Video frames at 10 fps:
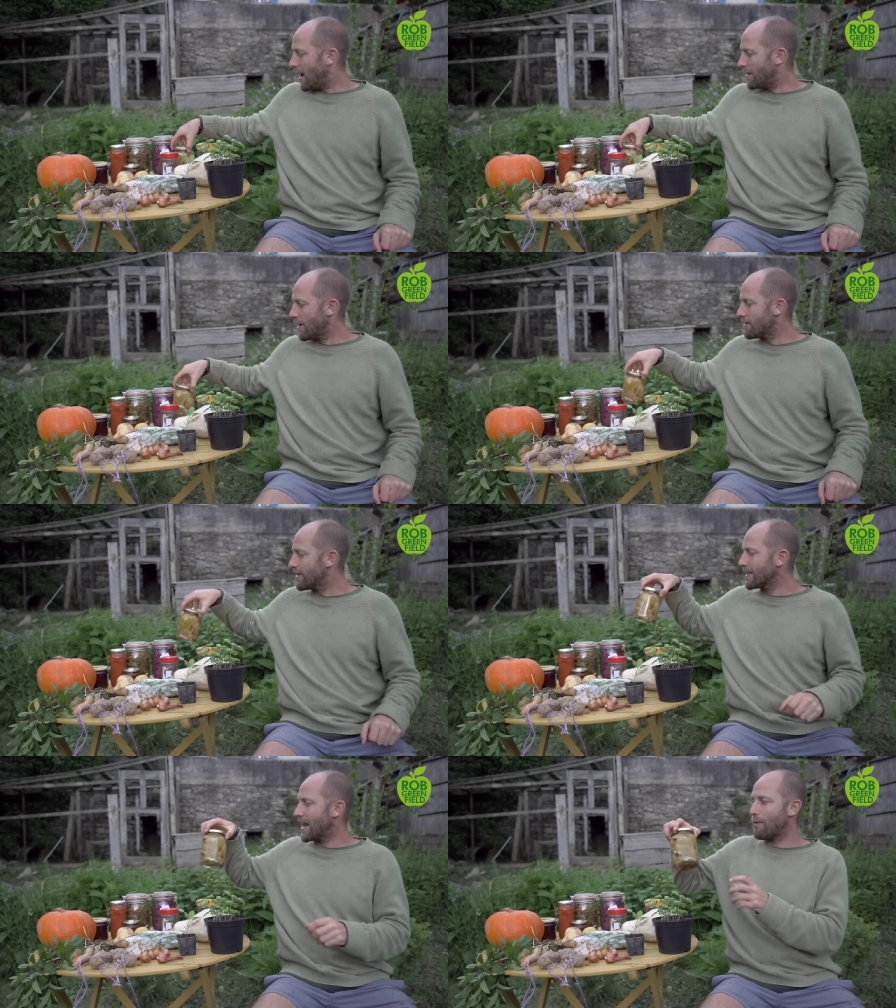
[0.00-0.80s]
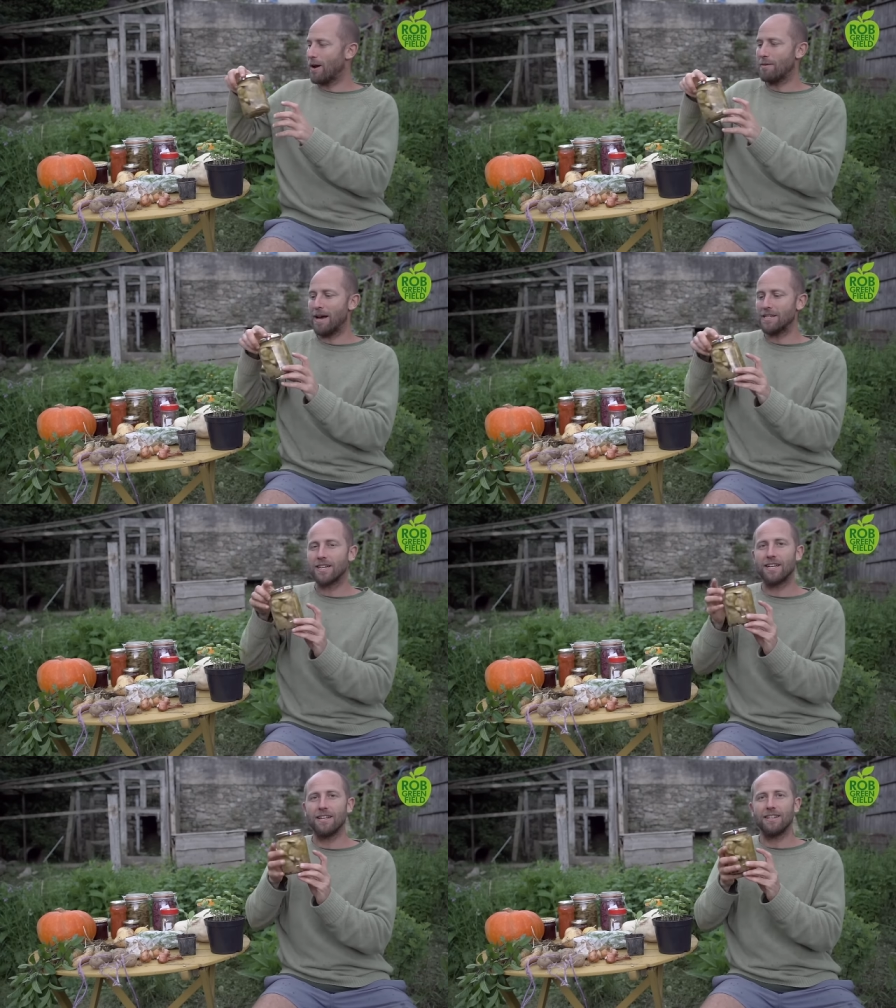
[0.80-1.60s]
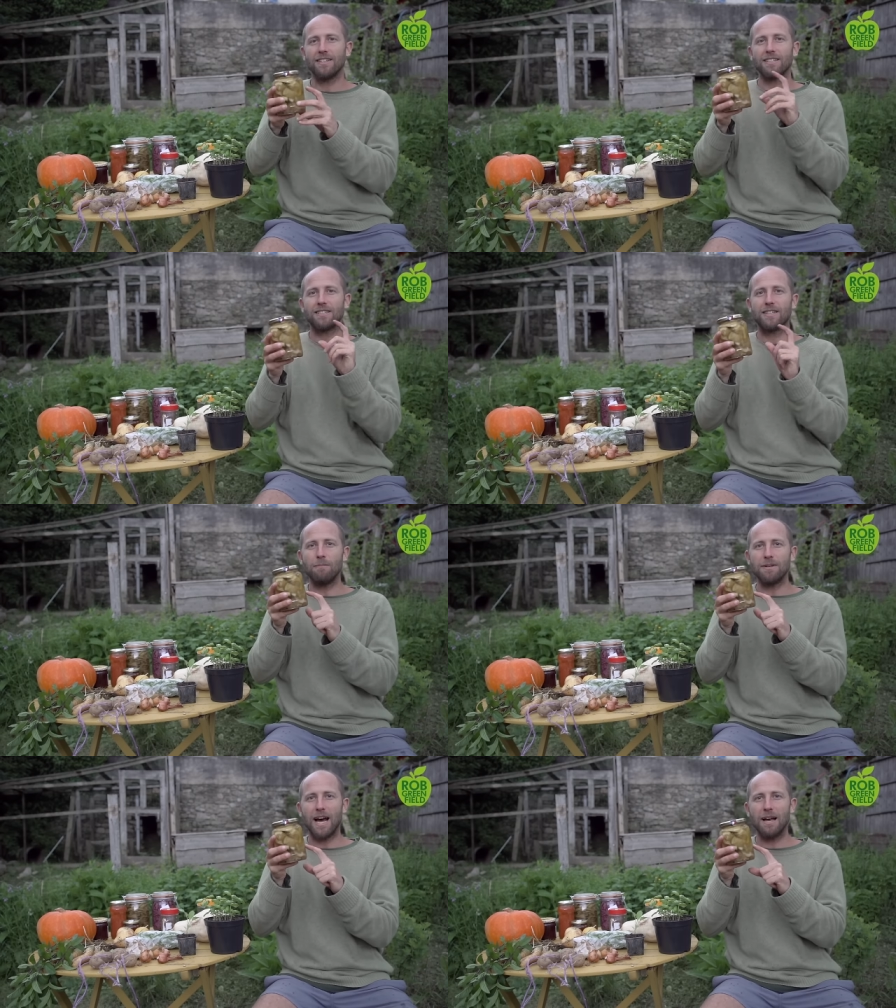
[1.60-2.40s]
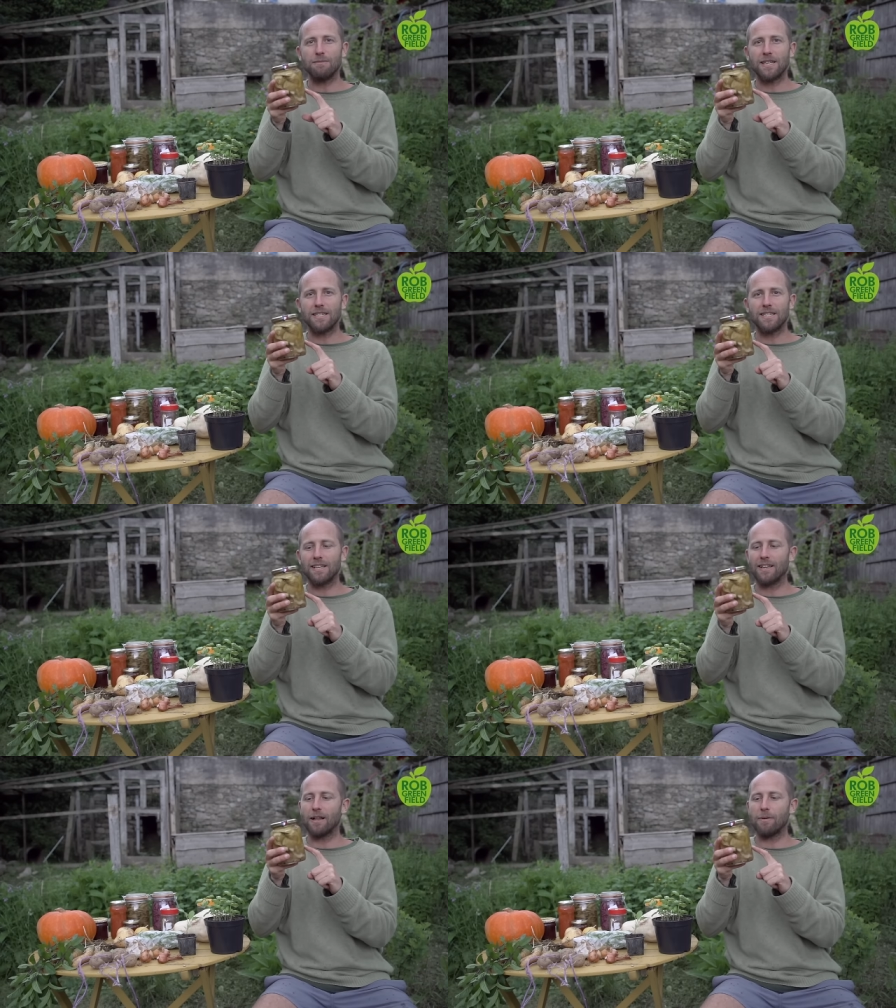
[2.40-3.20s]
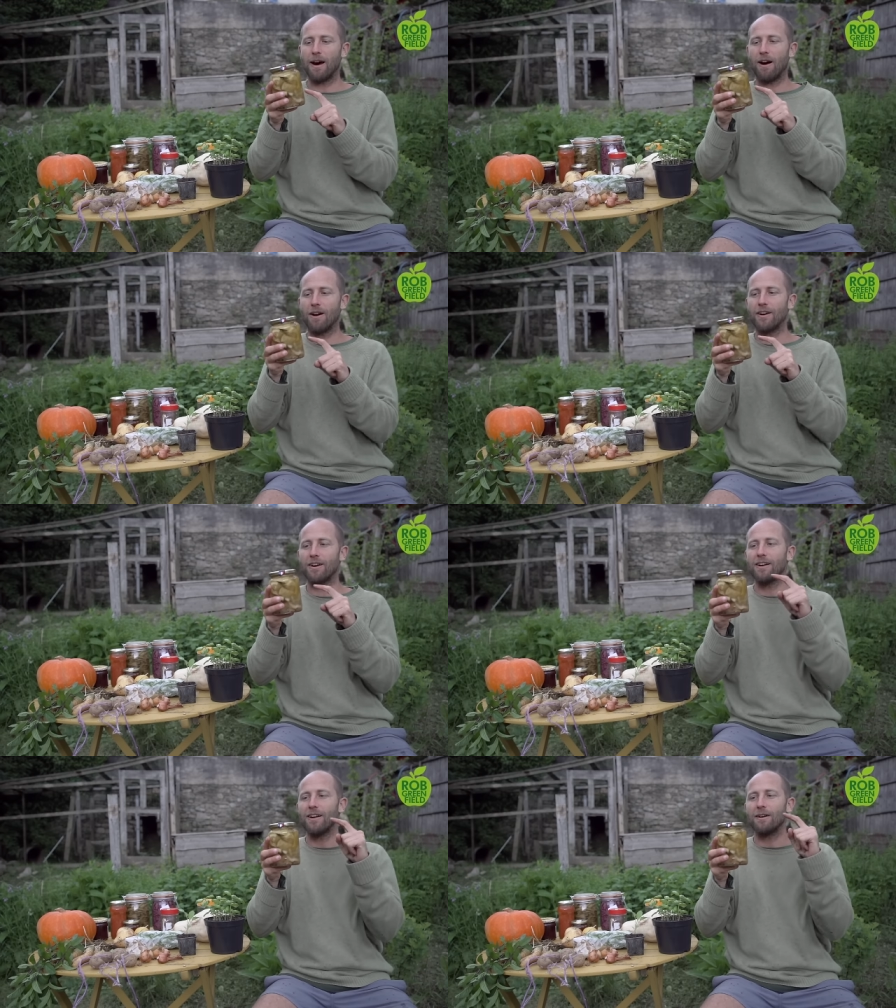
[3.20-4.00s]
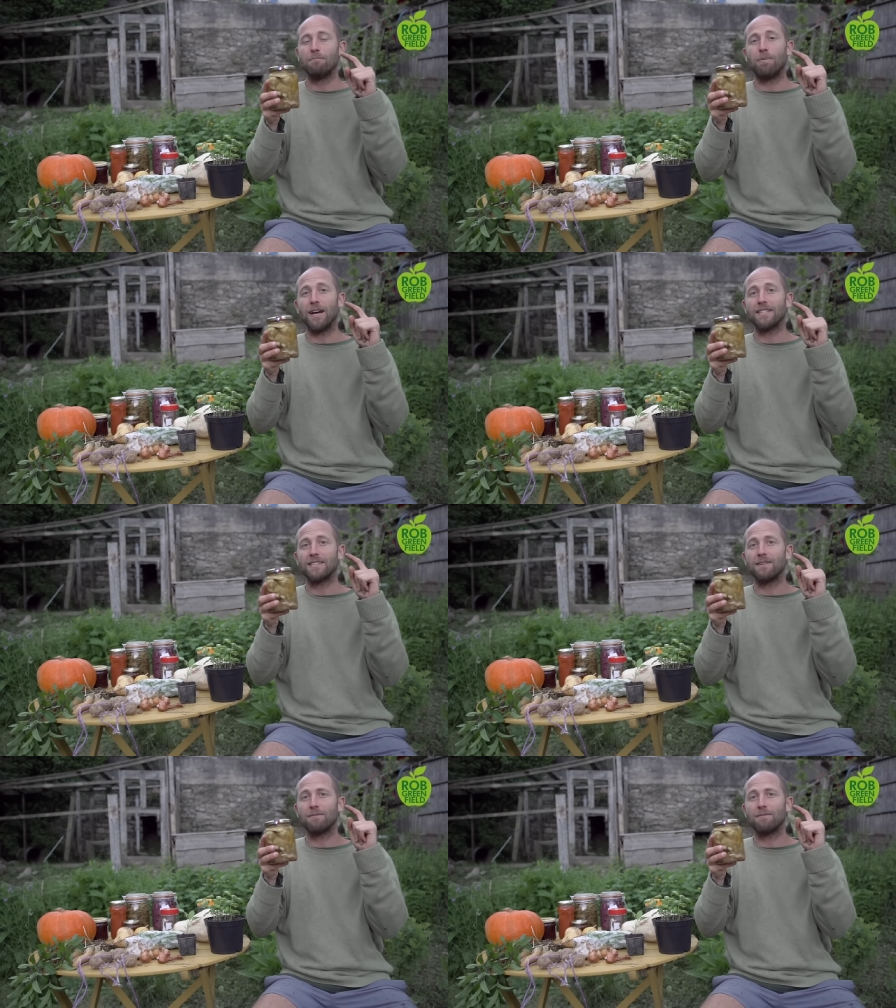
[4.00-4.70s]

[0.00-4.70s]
Another thing that I want to mention sometimes this is a little bit harder, but